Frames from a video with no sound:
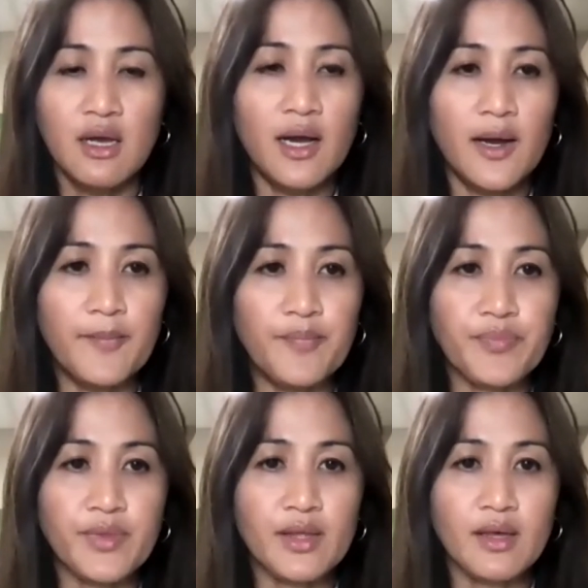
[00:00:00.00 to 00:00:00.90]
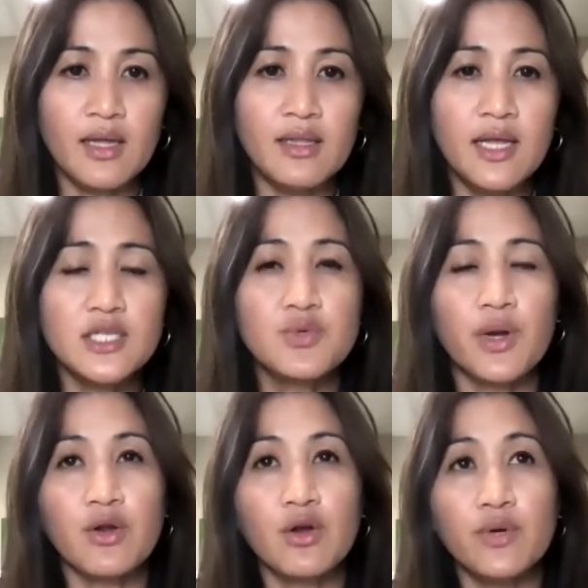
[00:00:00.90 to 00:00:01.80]
Unless
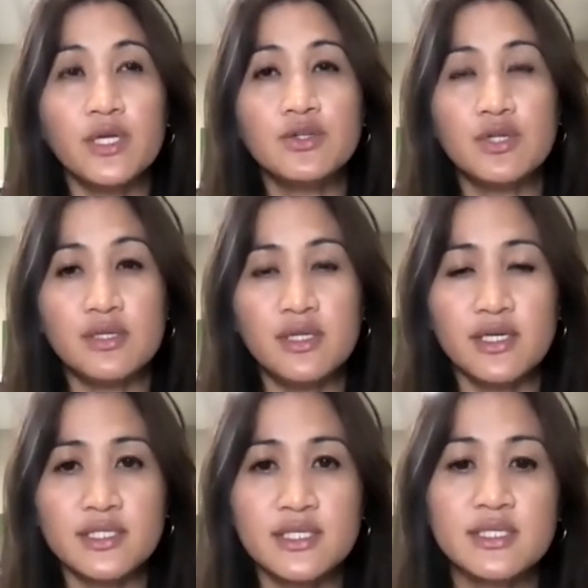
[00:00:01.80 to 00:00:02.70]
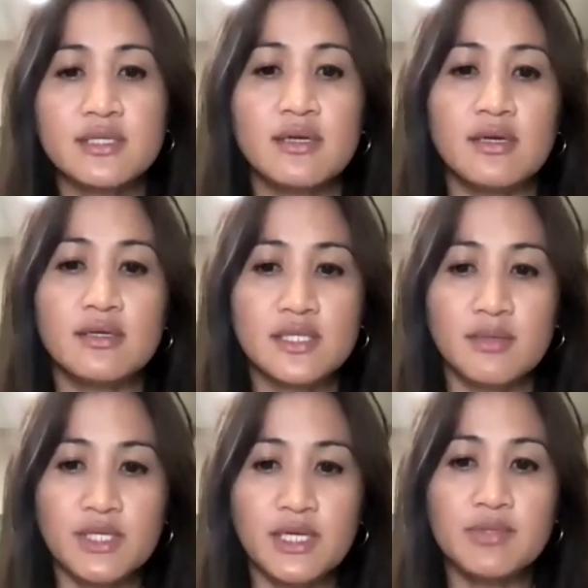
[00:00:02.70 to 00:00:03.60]
we're going into the discs,
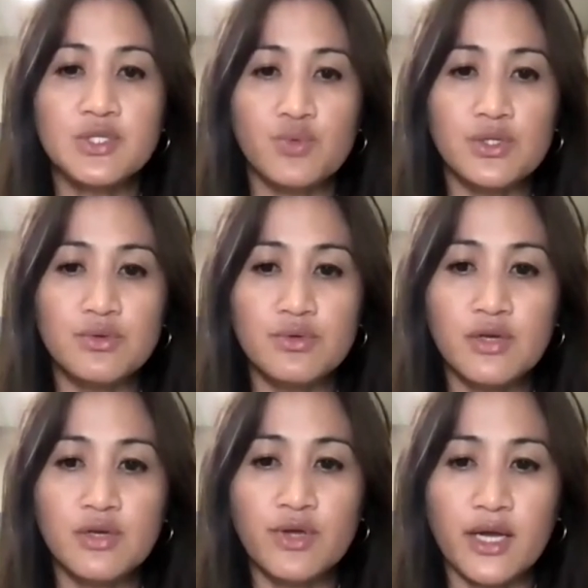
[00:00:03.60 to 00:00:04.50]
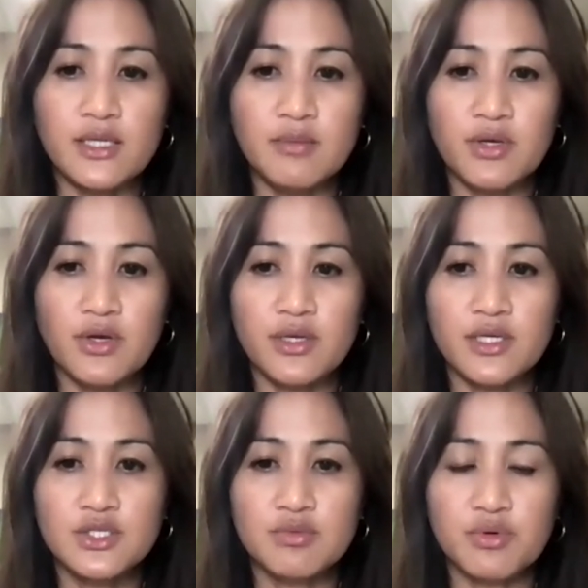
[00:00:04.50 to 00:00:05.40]
sometimes we do give you
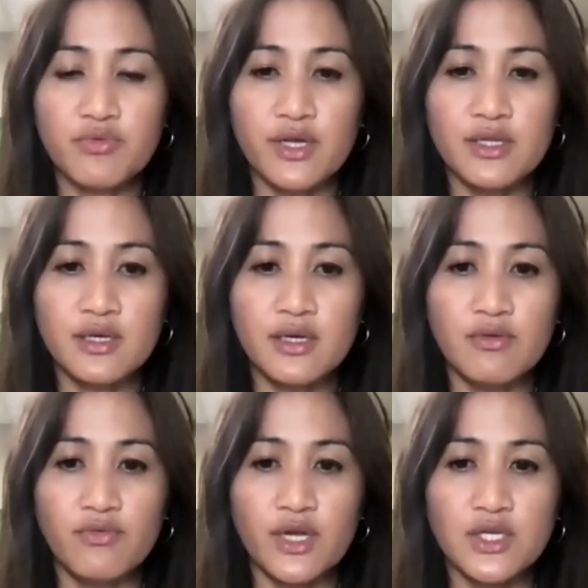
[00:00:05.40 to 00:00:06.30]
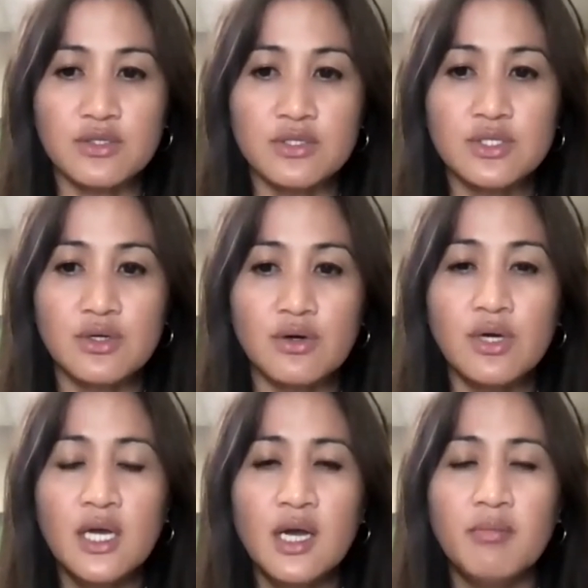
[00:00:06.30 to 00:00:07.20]
antibiotics to prevent infections. So,
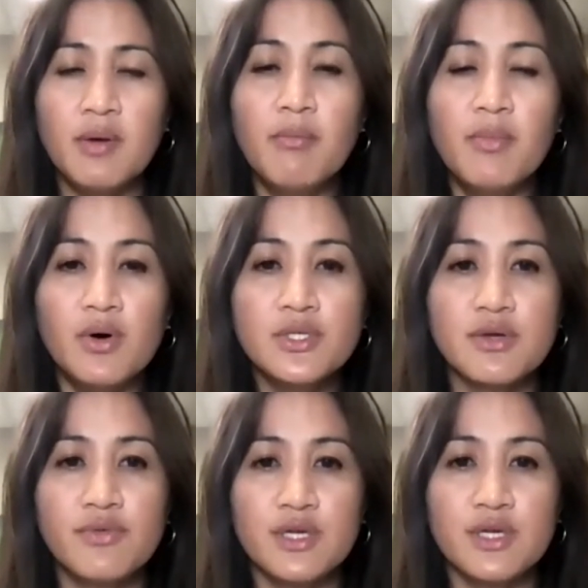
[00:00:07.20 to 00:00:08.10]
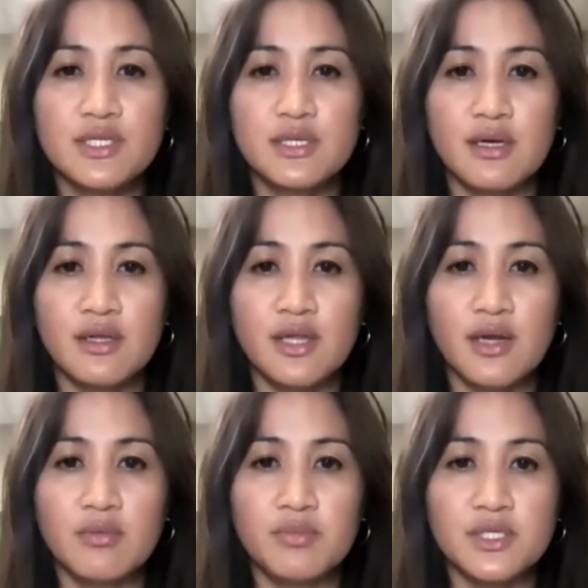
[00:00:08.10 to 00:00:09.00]
but most of these
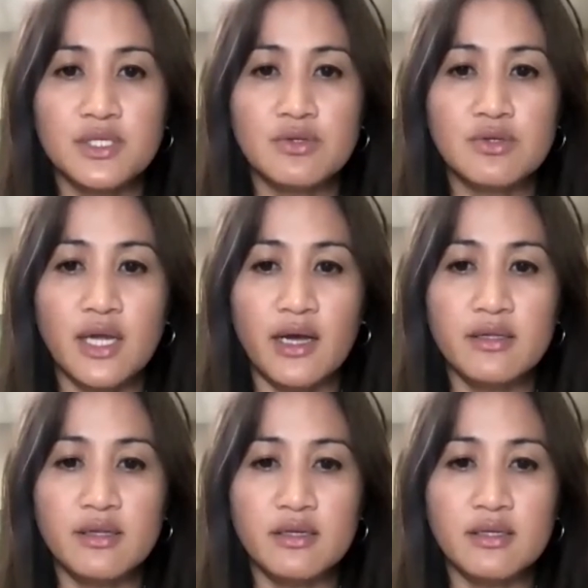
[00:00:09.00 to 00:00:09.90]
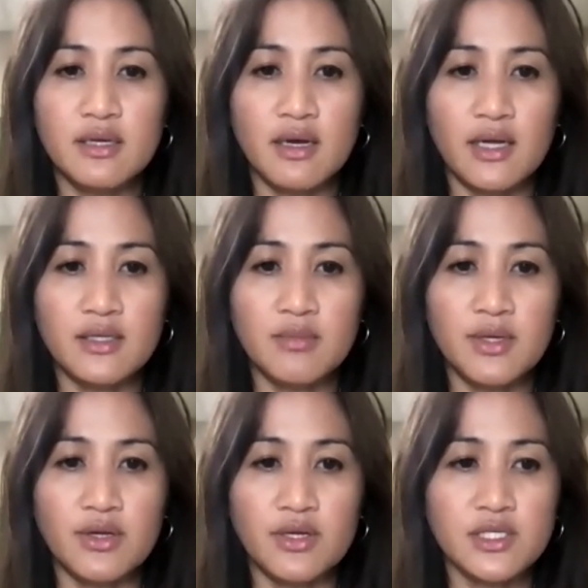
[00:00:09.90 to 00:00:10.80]
therapies do not need
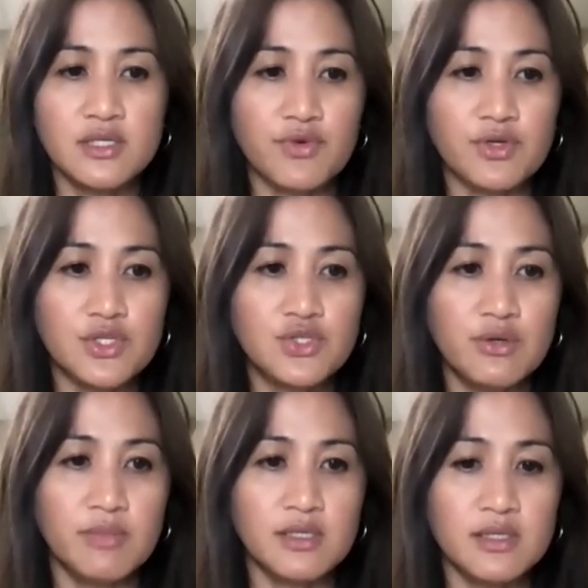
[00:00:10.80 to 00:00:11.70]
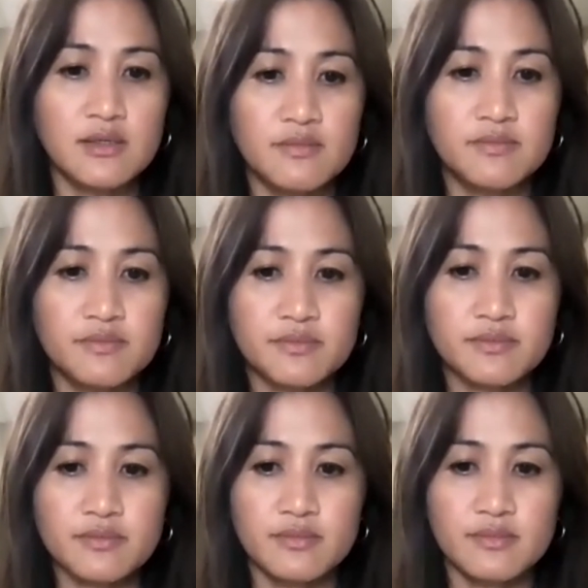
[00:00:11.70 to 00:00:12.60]
antibiotics for treatment.
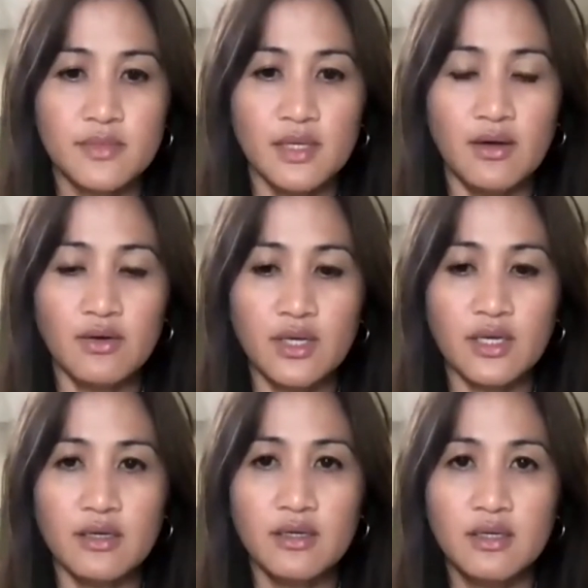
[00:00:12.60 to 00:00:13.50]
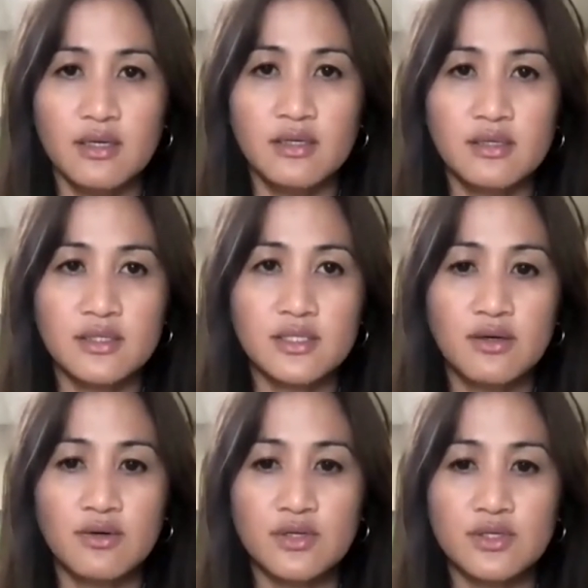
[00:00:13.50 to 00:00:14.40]
Okay, let's
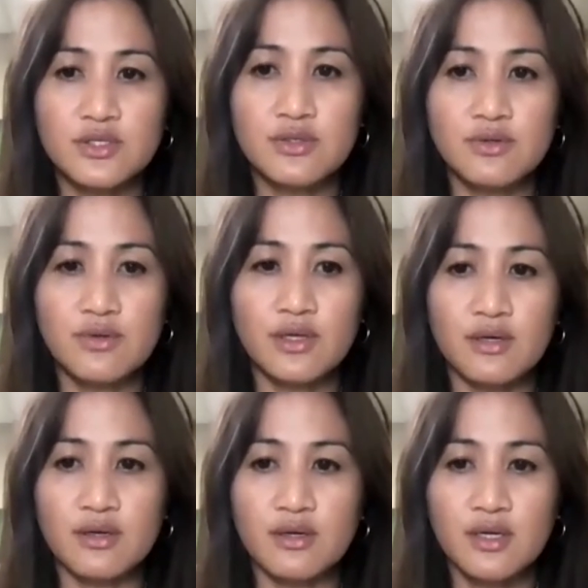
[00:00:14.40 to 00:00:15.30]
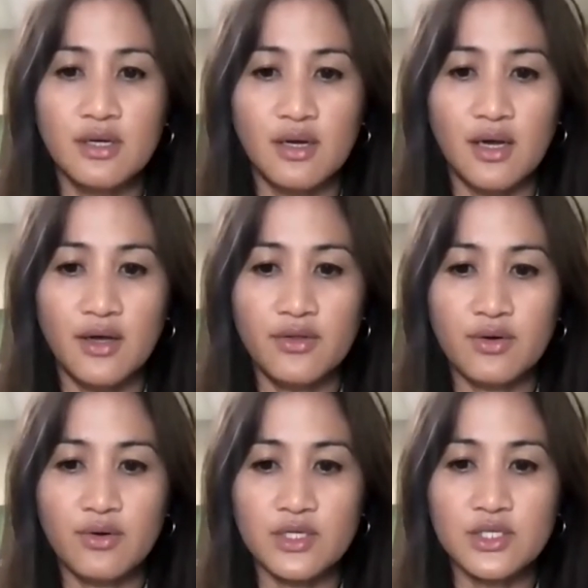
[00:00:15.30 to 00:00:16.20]
go on to the other
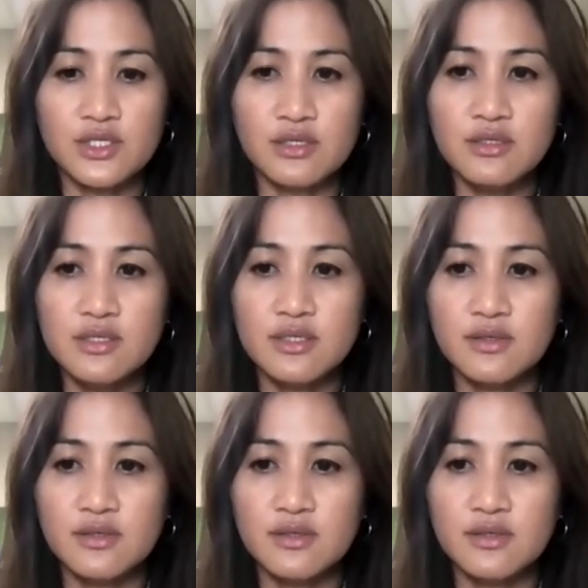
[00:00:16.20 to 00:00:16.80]
questions.